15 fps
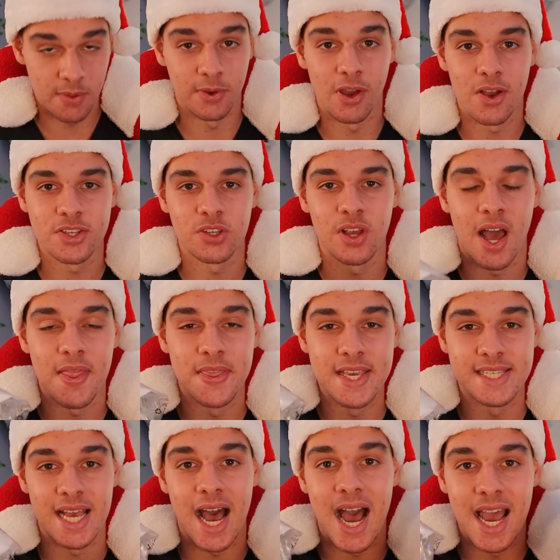then we also got
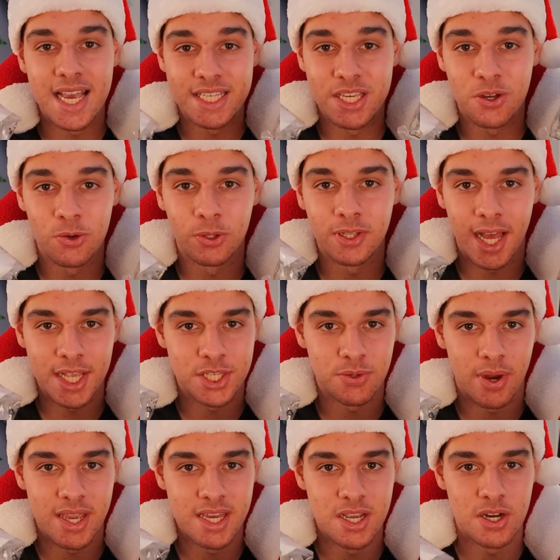these icicle
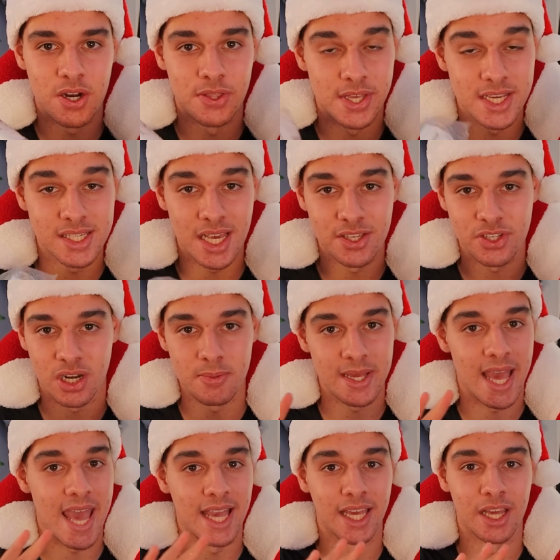lights right here. These things are gonna
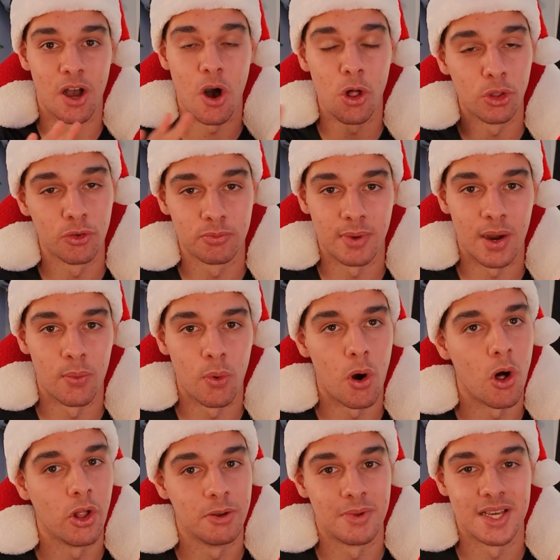be hanging all over my
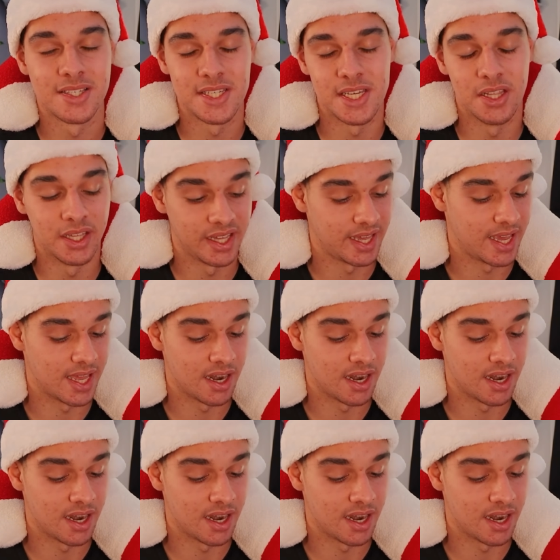wall and my ceiling.